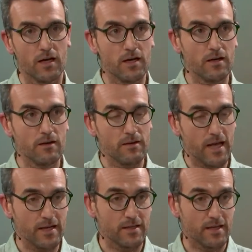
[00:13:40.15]
uh,
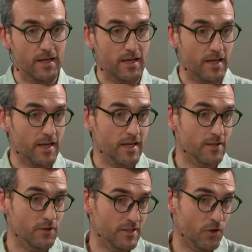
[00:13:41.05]
and and
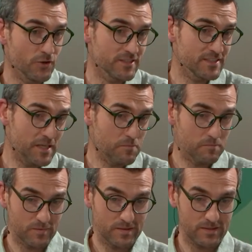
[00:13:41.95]
on the same uh,
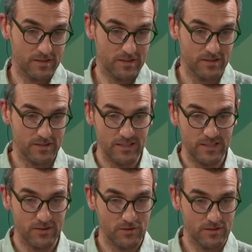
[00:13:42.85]

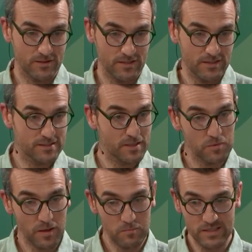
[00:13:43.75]
uh, uh, in the same
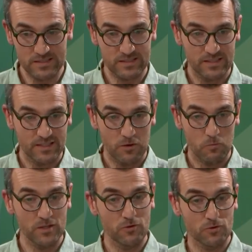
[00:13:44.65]
time, it's
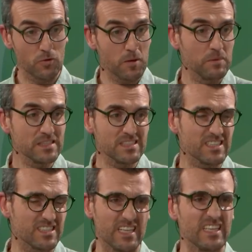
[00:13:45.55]
when you're doing
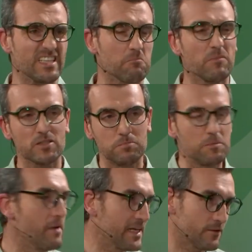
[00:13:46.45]
business that must be
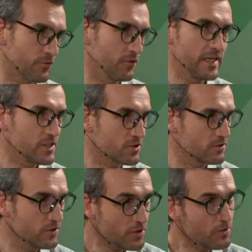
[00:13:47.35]
bad for nature,
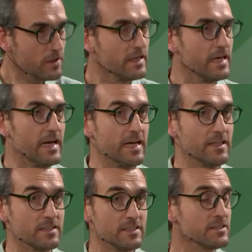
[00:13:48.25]
you know?
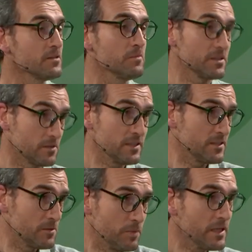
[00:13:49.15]
And this is a, this
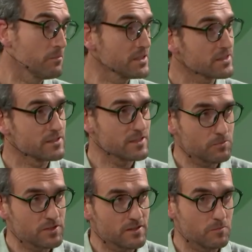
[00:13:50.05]
is a big
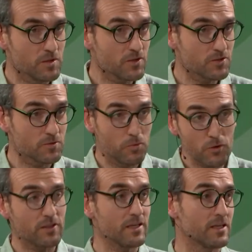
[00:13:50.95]
misconception because
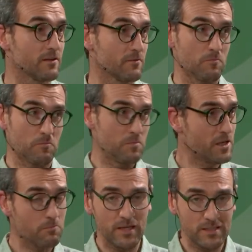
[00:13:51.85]
both can be
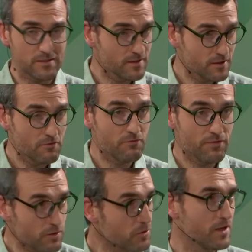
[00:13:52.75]
combined
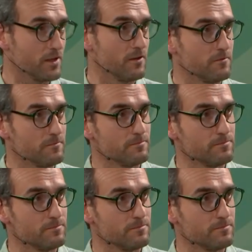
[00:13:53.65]
very well. Mm -hmm.